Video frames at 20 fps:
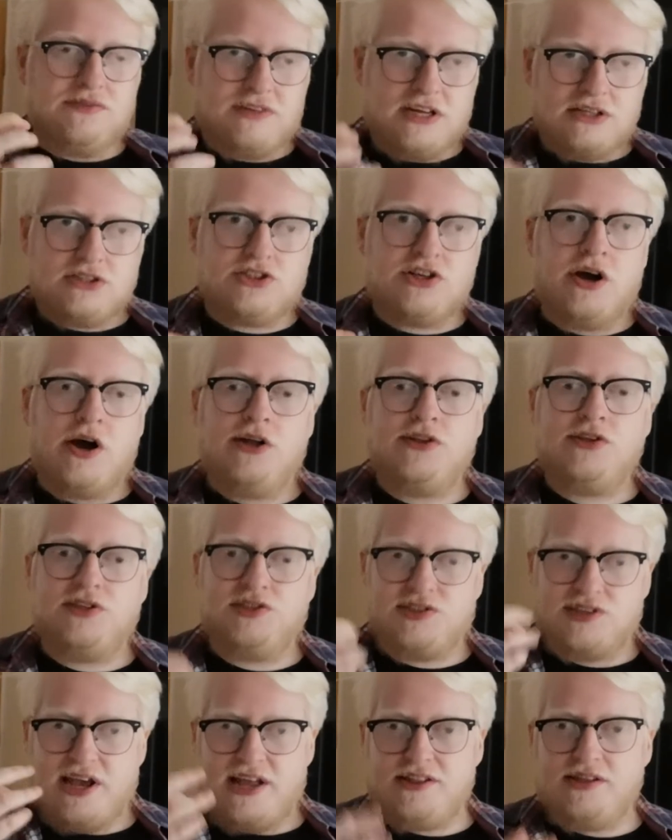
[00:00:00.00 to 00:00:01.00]
of that
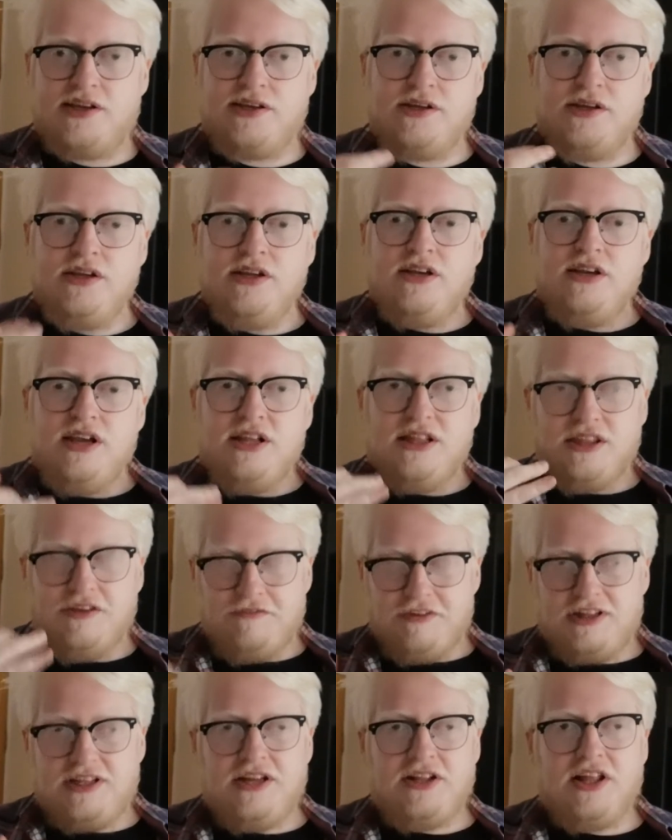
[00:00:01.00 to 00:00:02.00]
tartness, and the
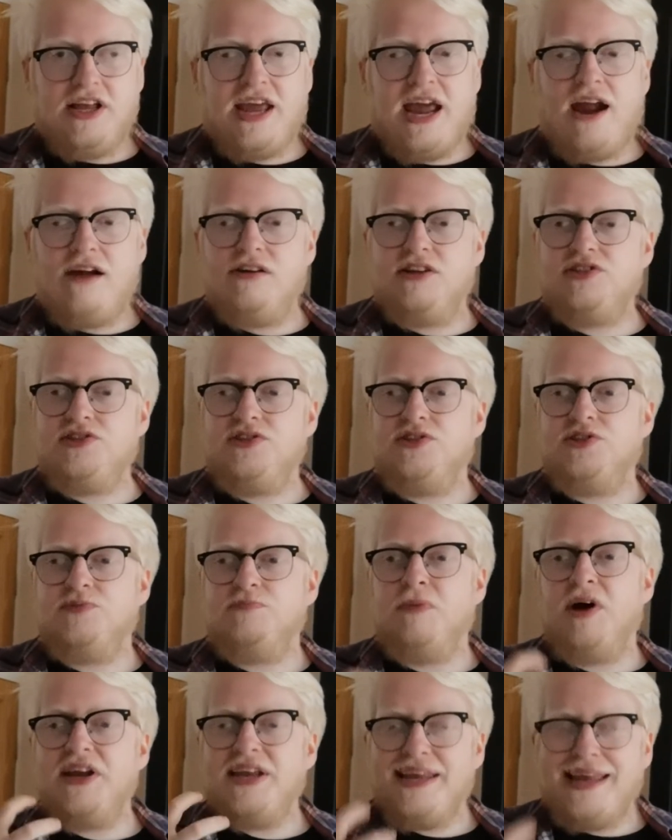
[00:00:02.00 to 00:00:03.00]
vanilla characters
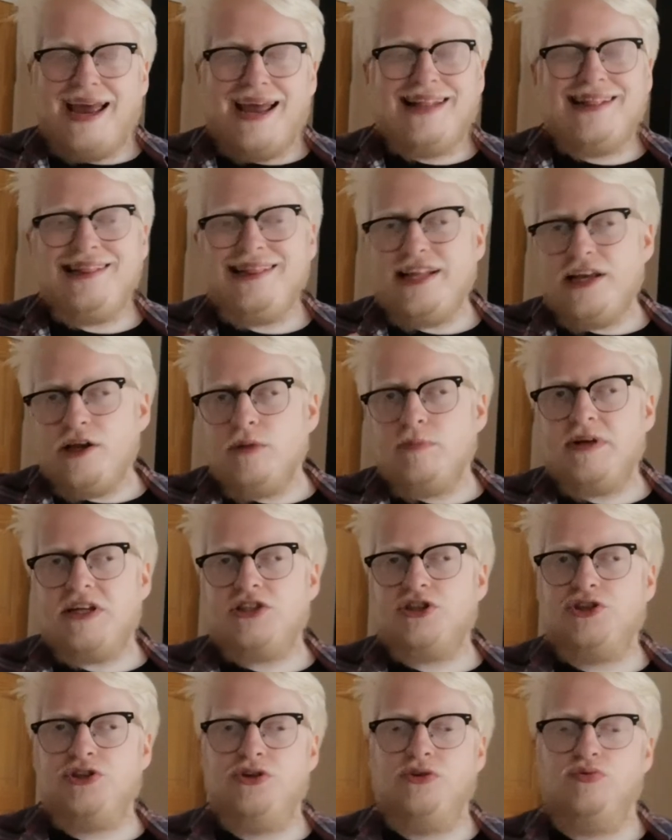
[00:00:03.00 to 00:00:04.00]
might get a little
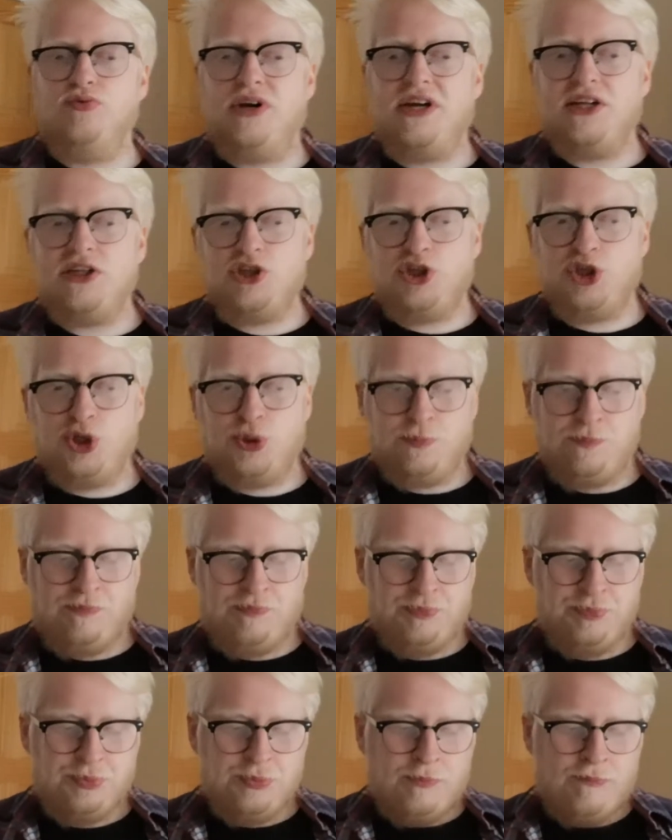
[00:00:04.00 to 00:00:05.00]
bit too rich.
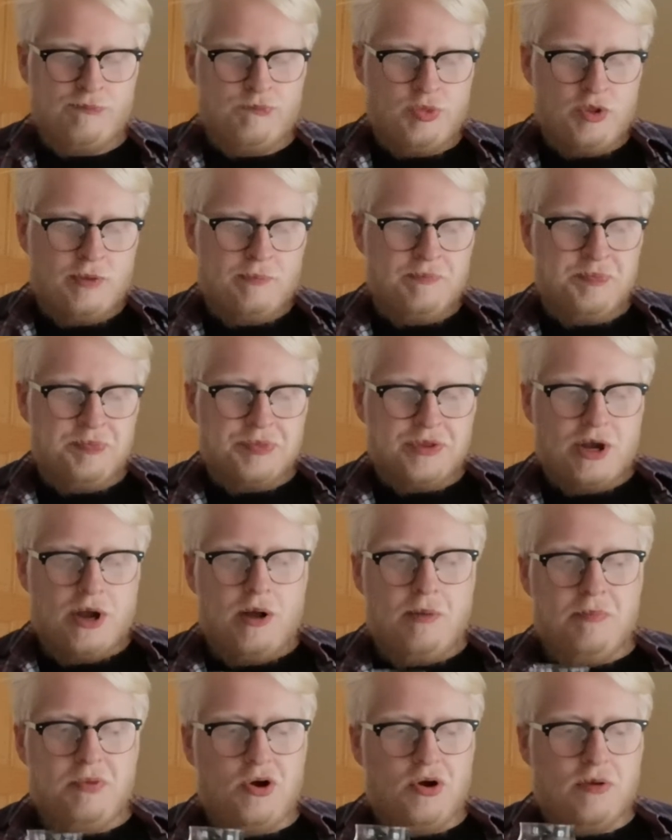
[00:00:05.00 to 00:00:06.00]

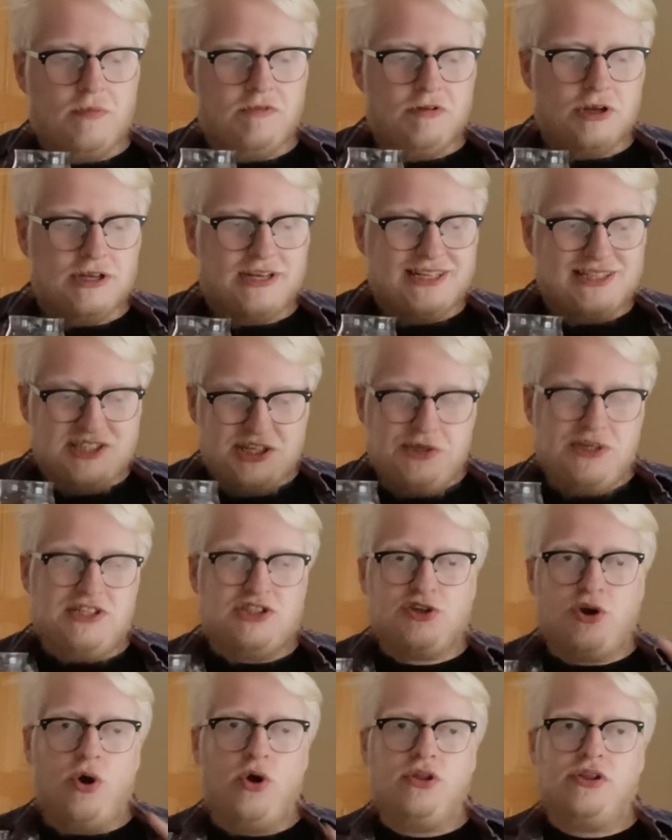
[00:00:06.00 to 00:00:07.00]
But considering
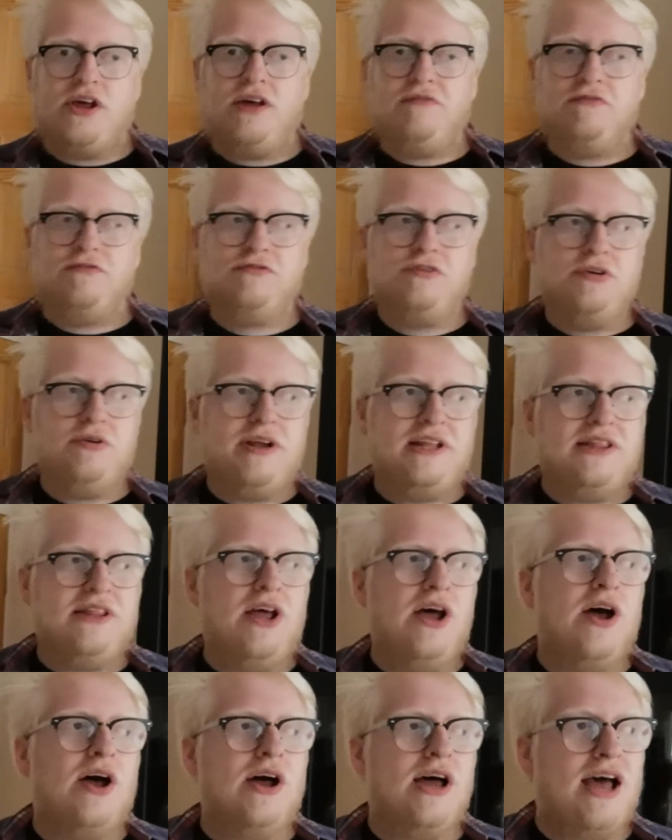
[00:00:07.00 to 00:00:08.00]
it's got all that fruit in
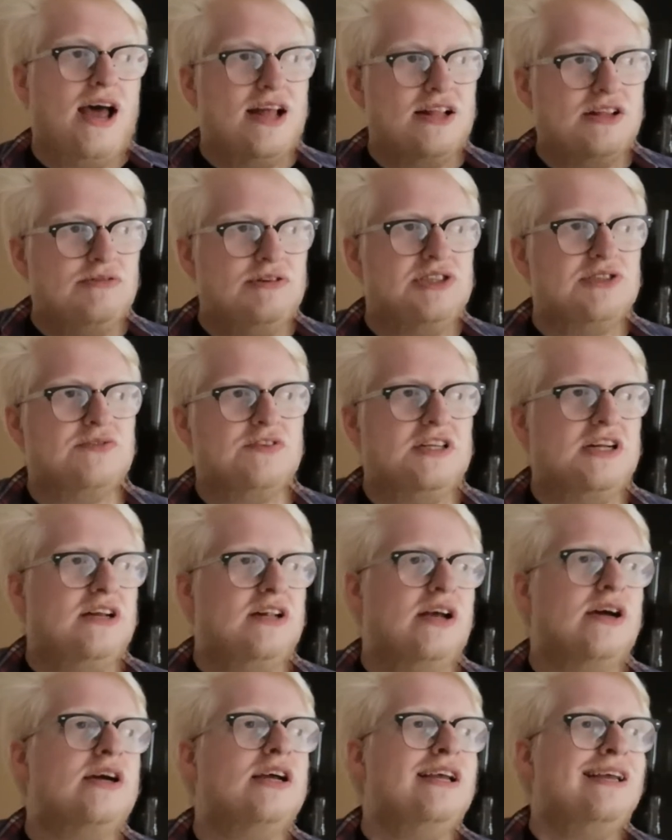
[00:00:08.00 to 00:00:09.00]
there and there is
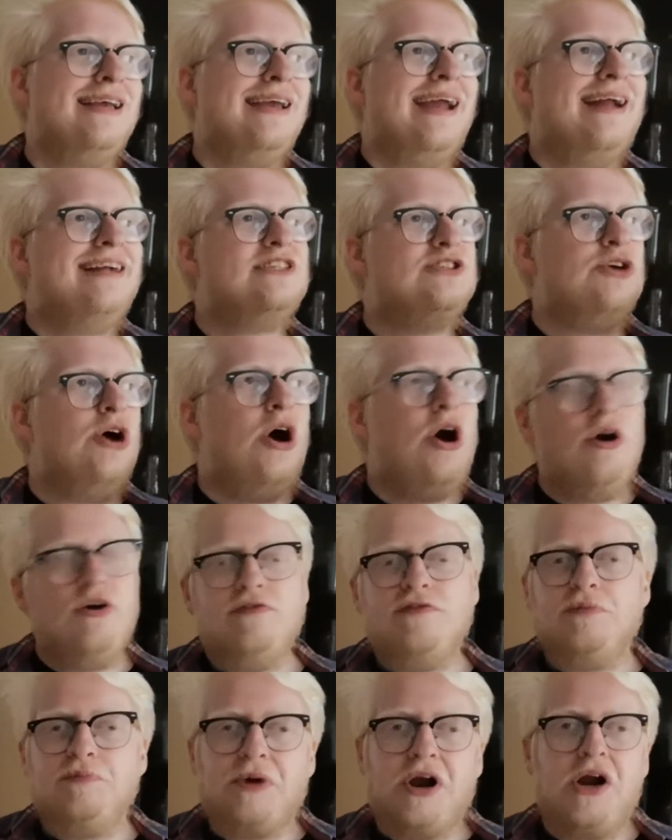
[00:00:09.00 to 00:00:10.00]
vanilla, it's not
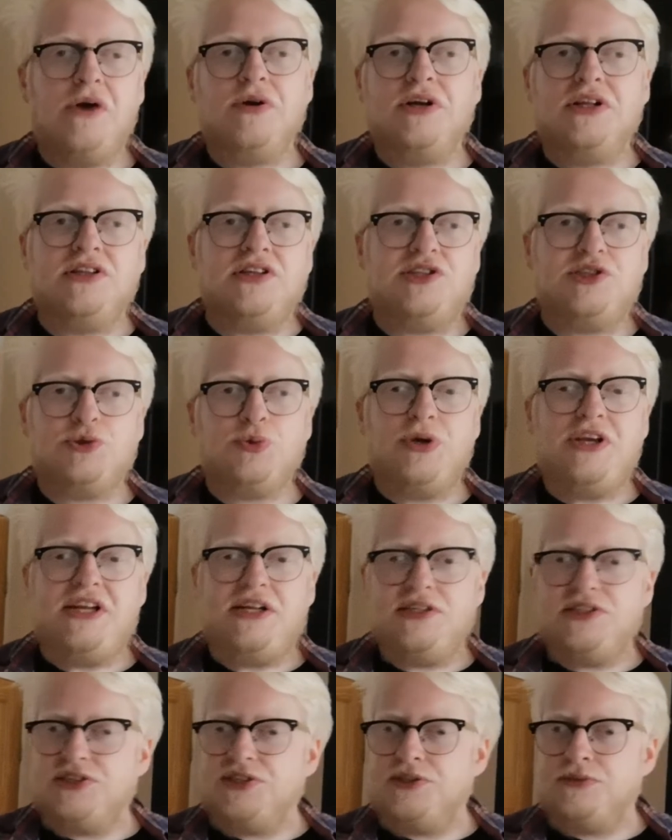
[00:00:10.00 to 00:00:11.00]
overbearingly
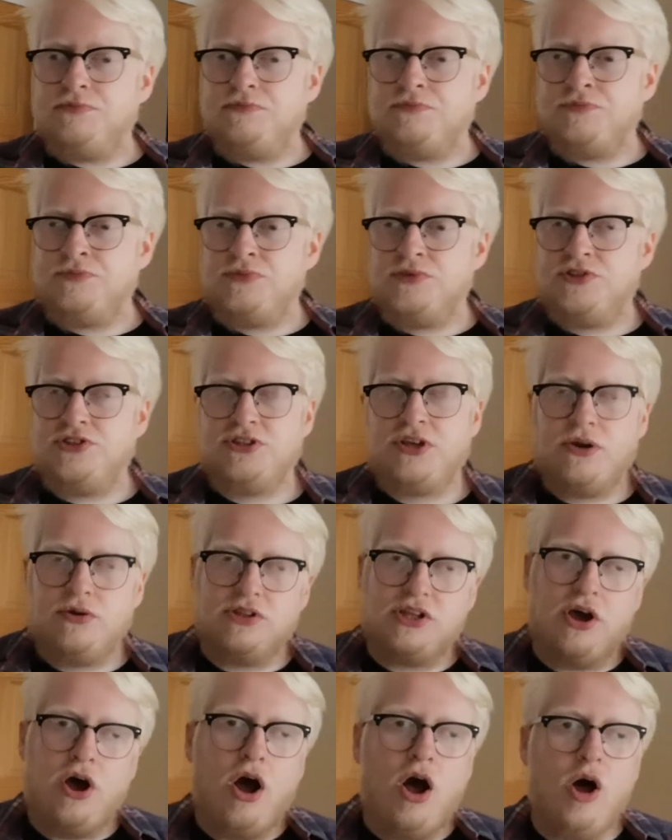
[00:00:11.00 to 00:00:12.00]
sweet. So
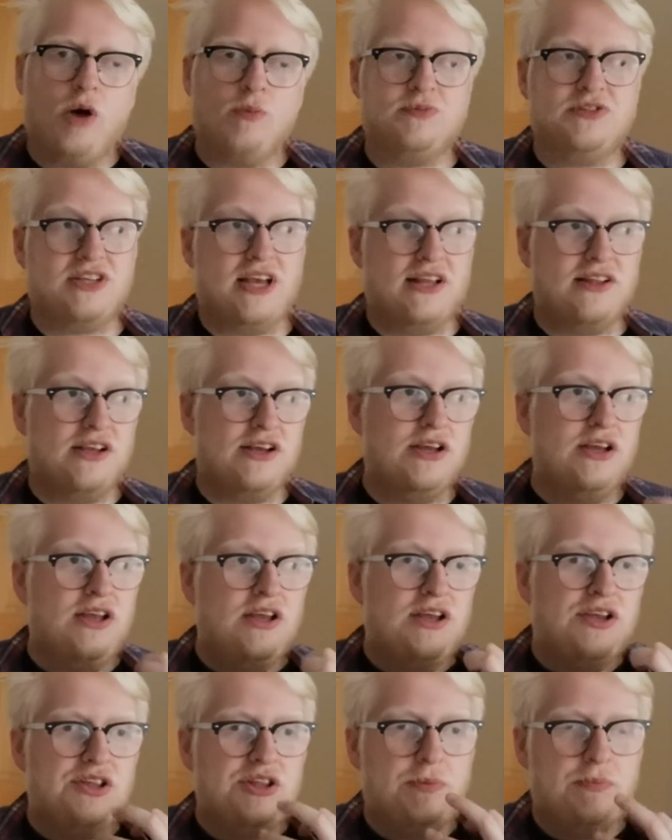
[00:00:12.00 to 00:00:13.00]
the hops and
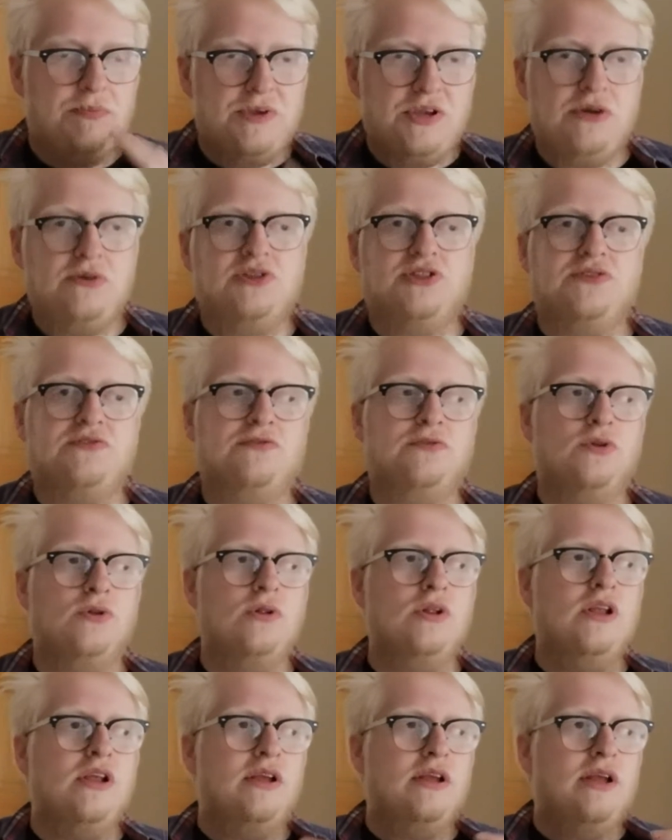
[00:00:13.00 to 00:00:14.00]
the beautiful